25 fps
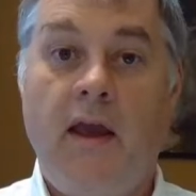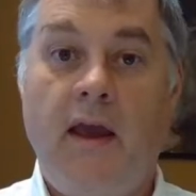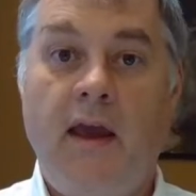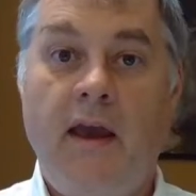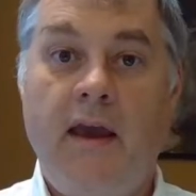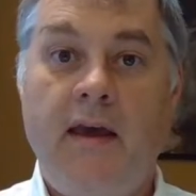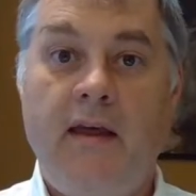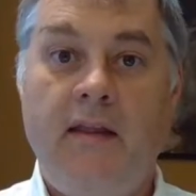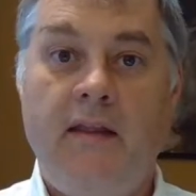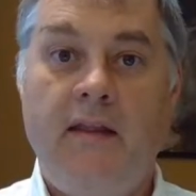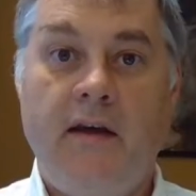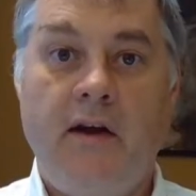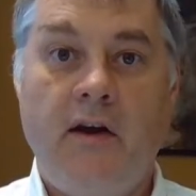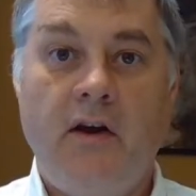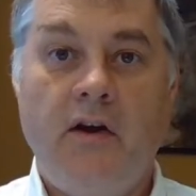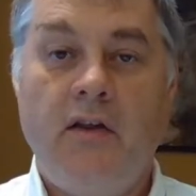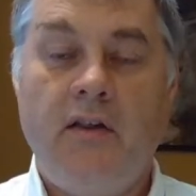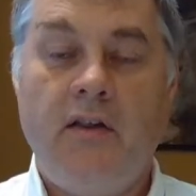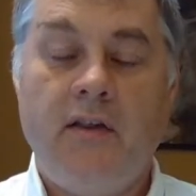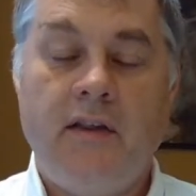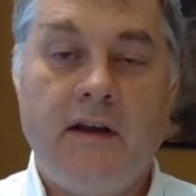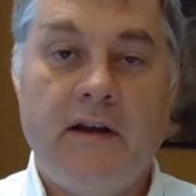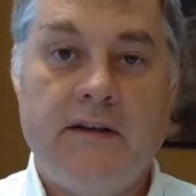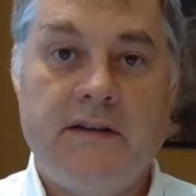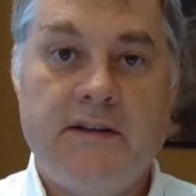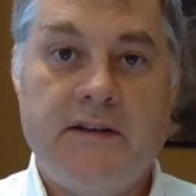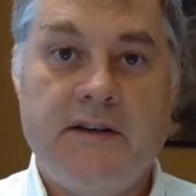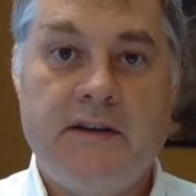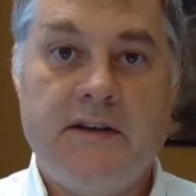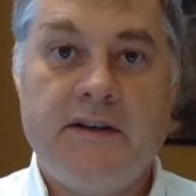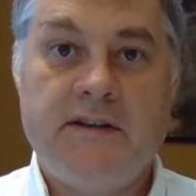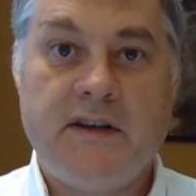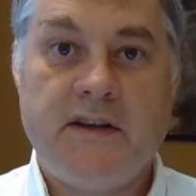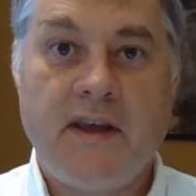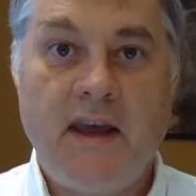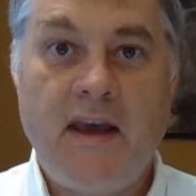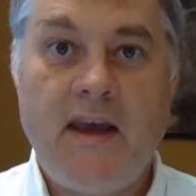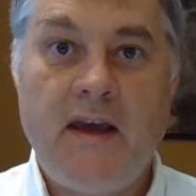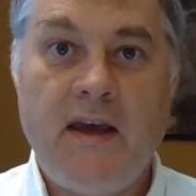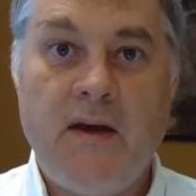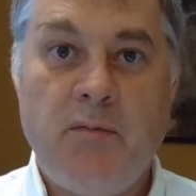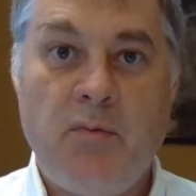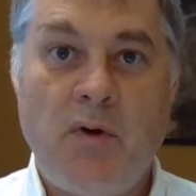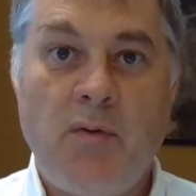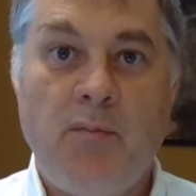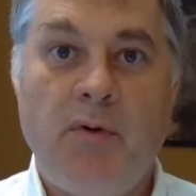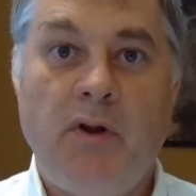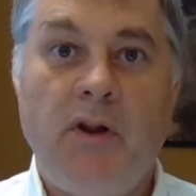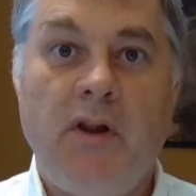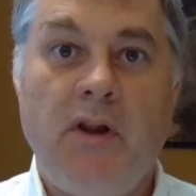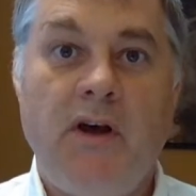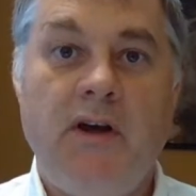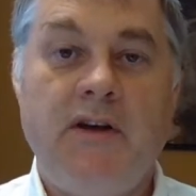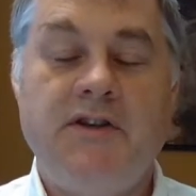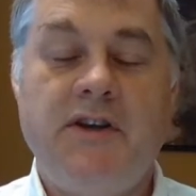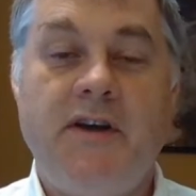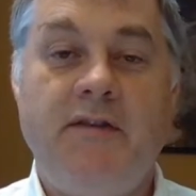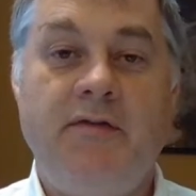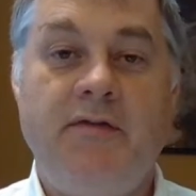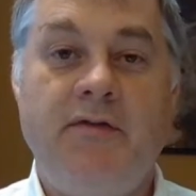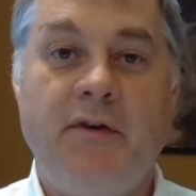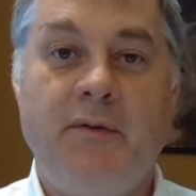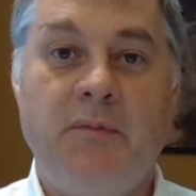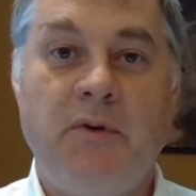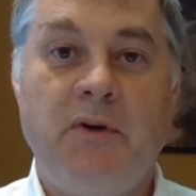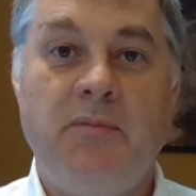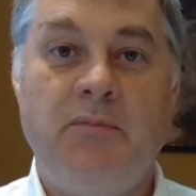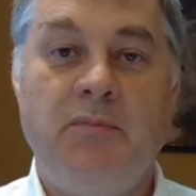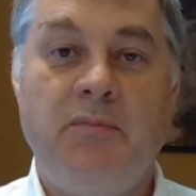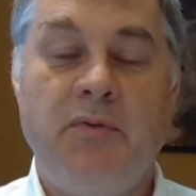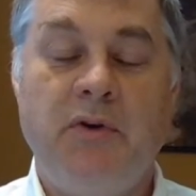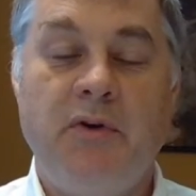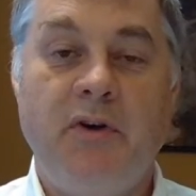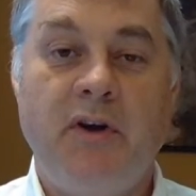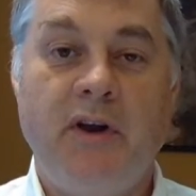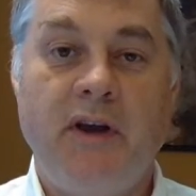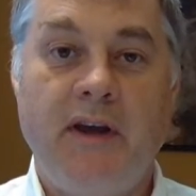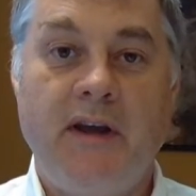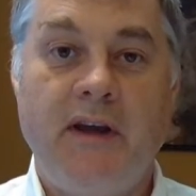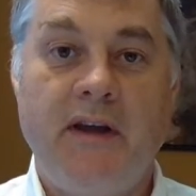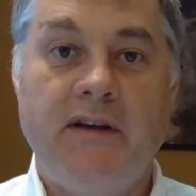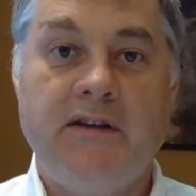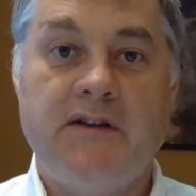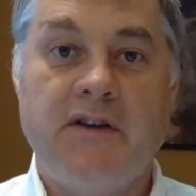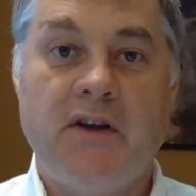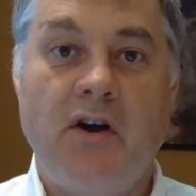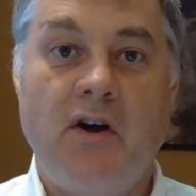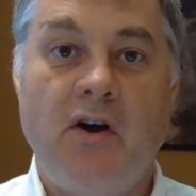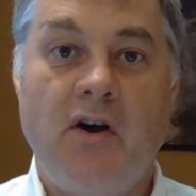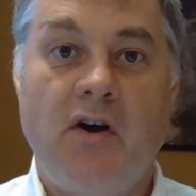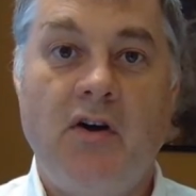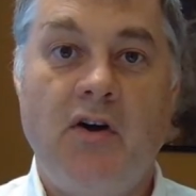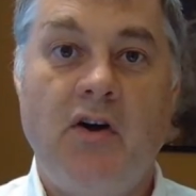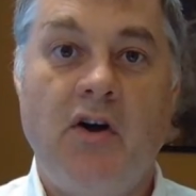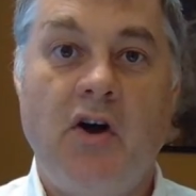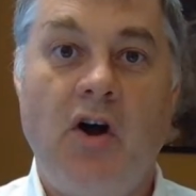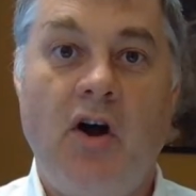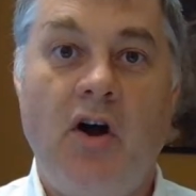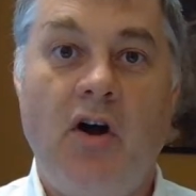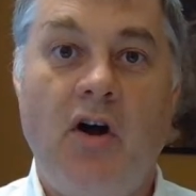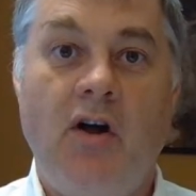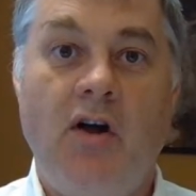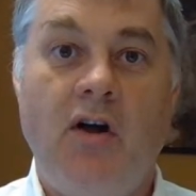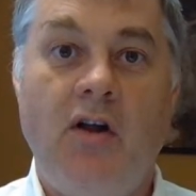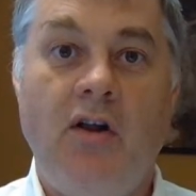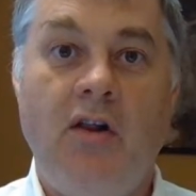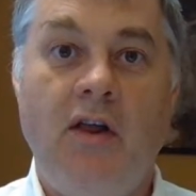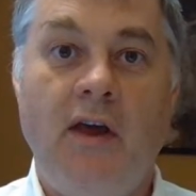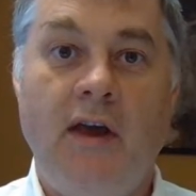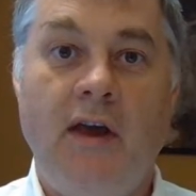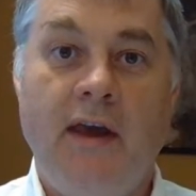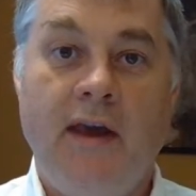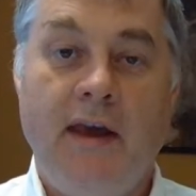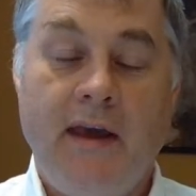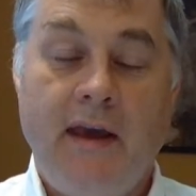Hey there, this is Gabe Belanger from Computer Geeks on Call,